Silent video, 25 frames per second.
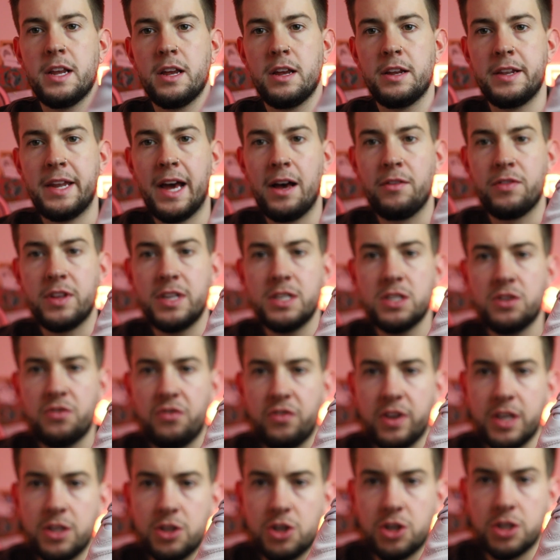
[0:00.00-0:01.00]
Now, these
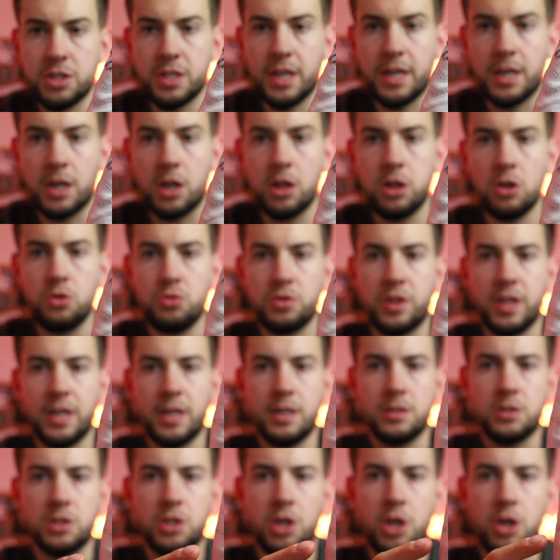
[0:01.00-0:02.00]
features include the
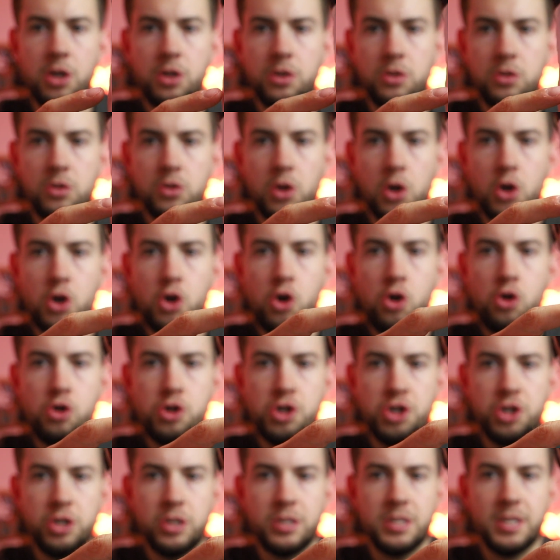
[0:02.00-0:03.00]
internal
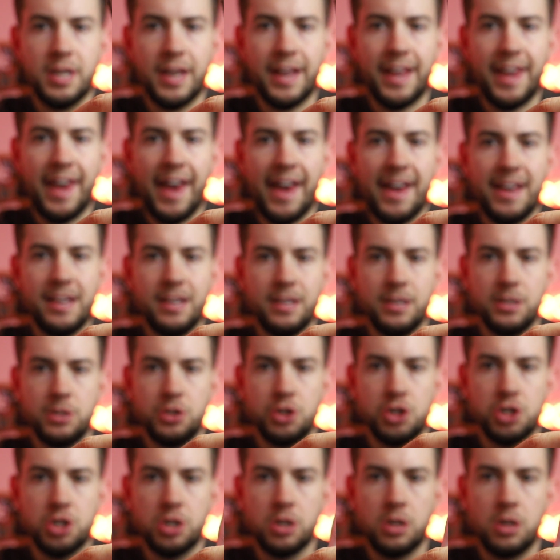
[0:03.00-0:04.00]
cushioned
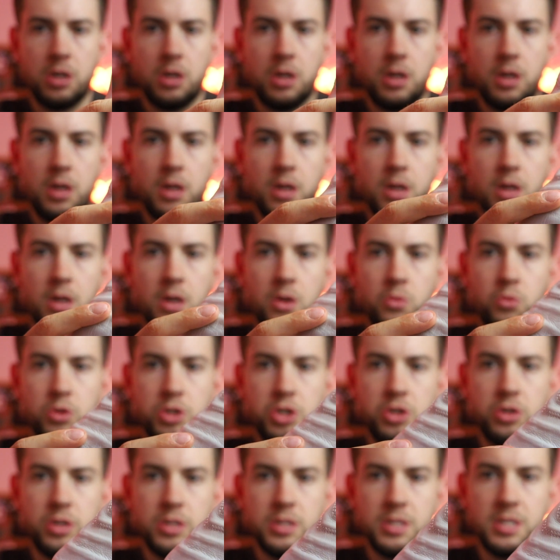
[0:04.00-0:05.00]
cage, which
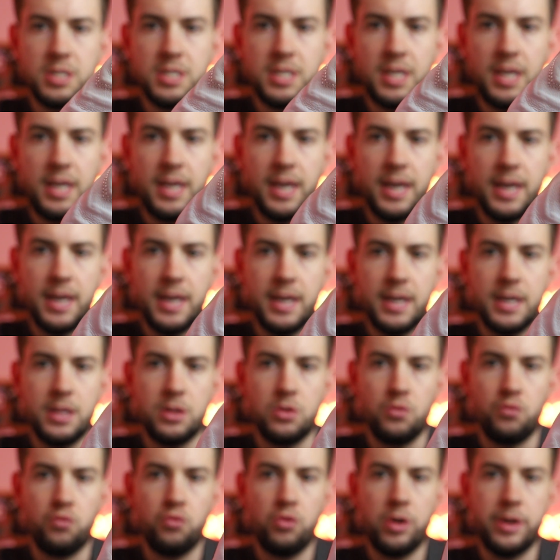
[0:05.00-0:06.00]
you can see here,
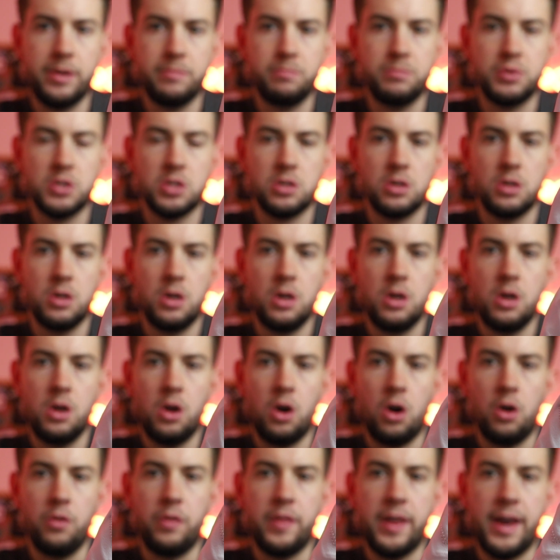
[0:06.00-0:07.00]
the ribs
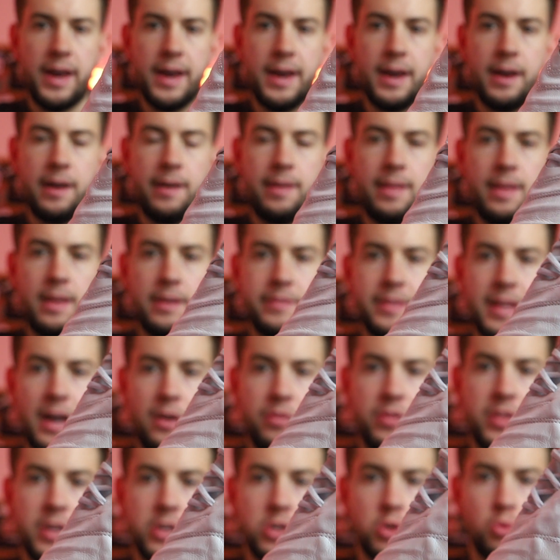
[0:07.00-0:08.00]
on there. Now,
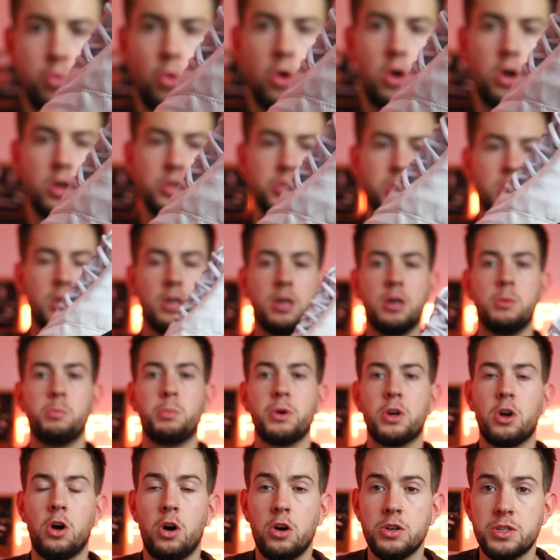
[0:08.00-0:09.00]
this was
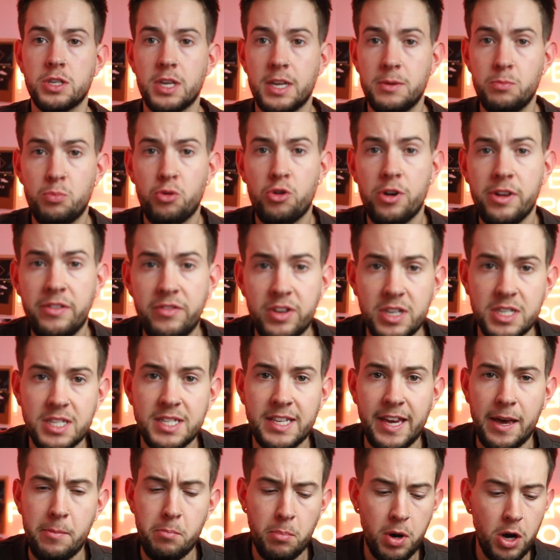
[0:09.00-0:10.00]
because in previous
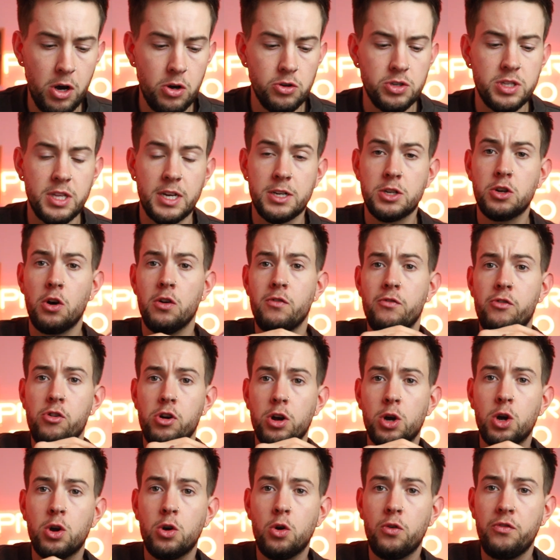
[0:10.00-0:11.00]
Tiempos they'd gone for
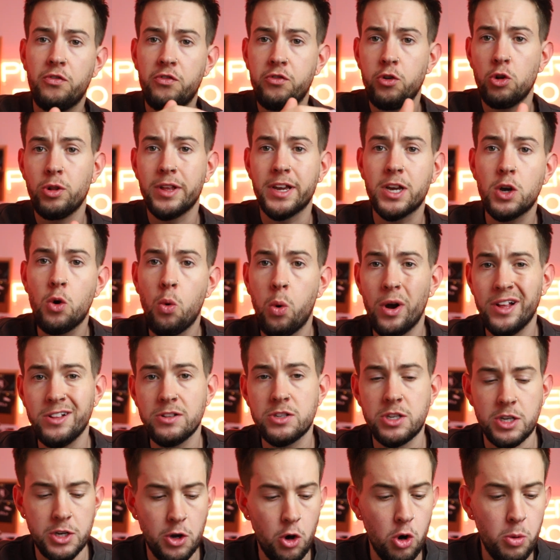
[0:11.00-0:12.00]
a fully
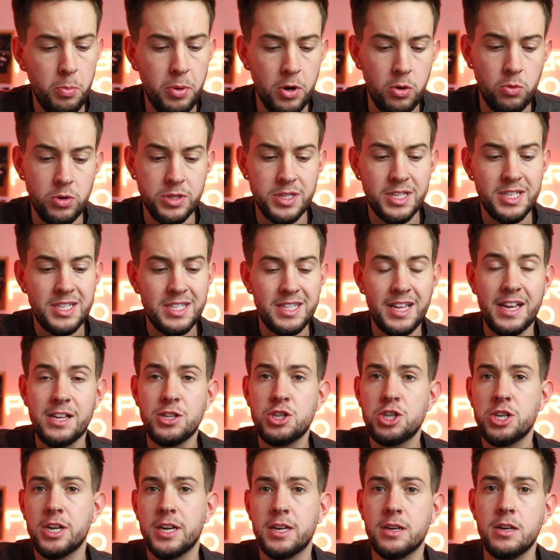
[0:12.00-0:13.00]
quilted upper with
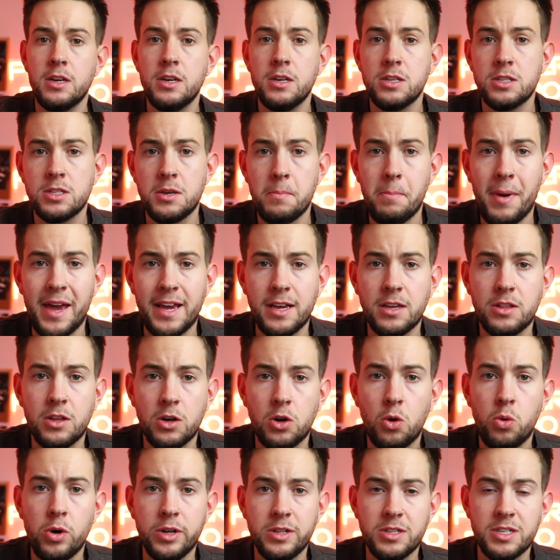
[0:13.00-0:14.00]
stitching to make the
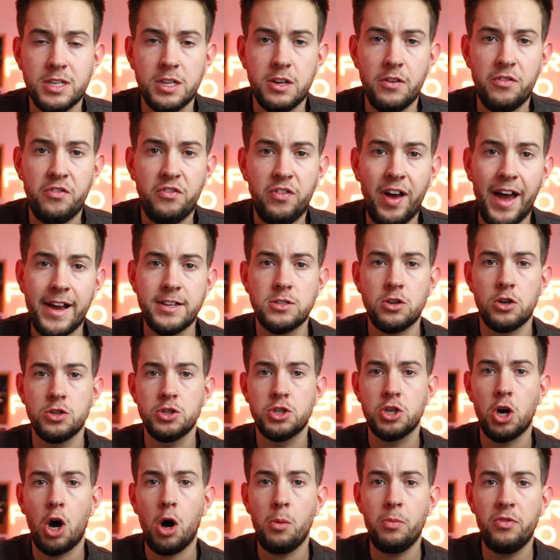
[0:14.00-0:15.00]
quilted effect on
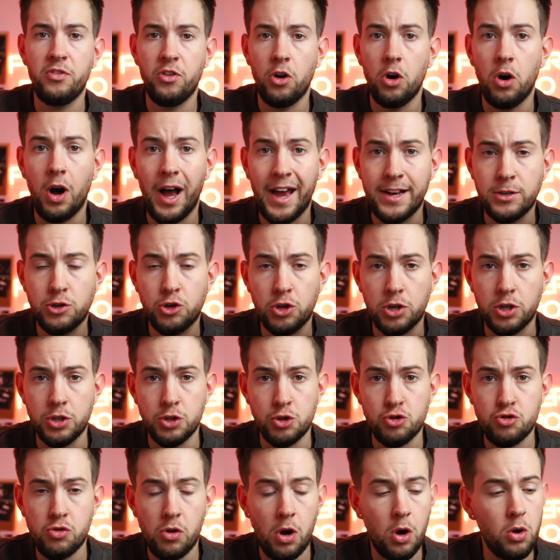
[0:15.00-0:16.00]
top for extra
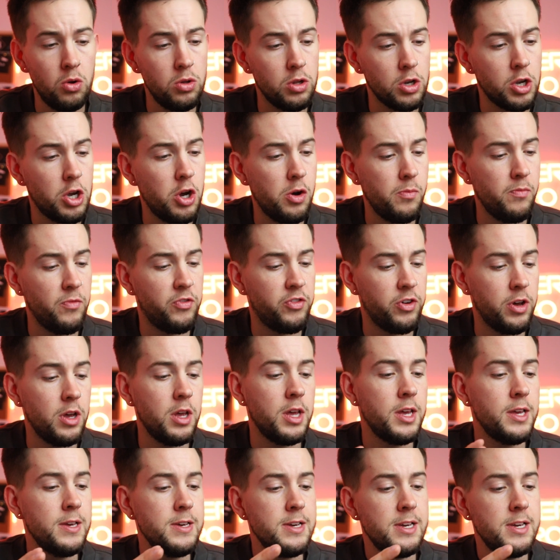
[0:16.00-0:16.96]
control and comfort.